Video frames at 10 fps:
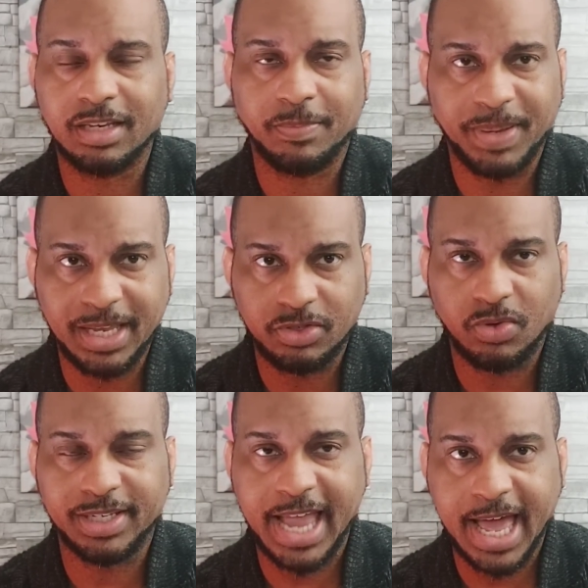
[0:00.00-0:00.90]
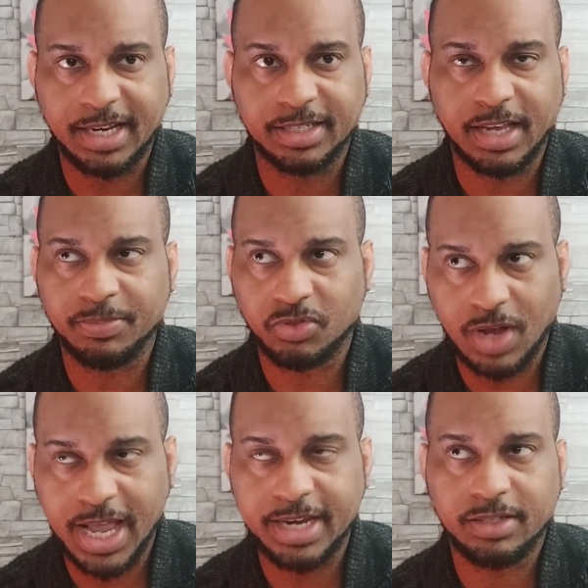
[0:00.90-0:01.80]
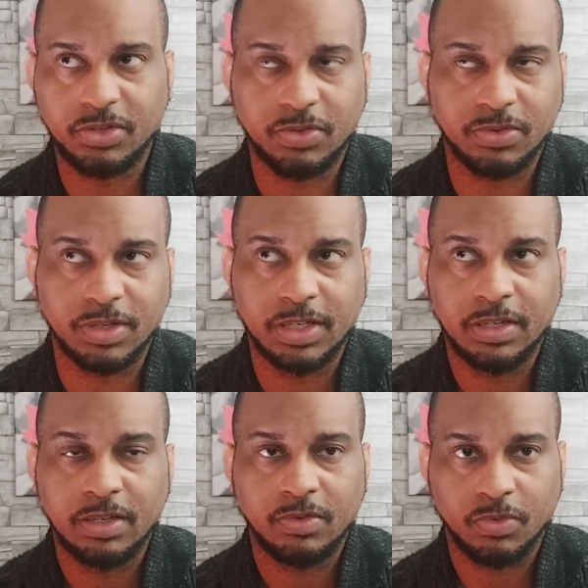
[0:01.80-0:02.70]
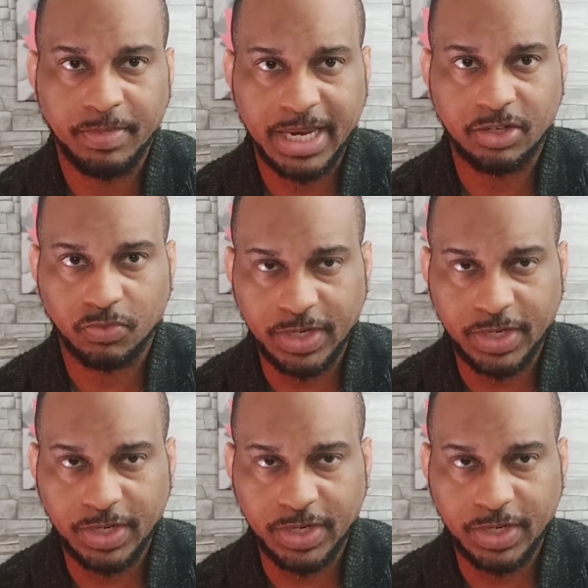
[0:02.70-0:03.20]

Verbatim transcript: It depends on catalyst. I'm trying to remain as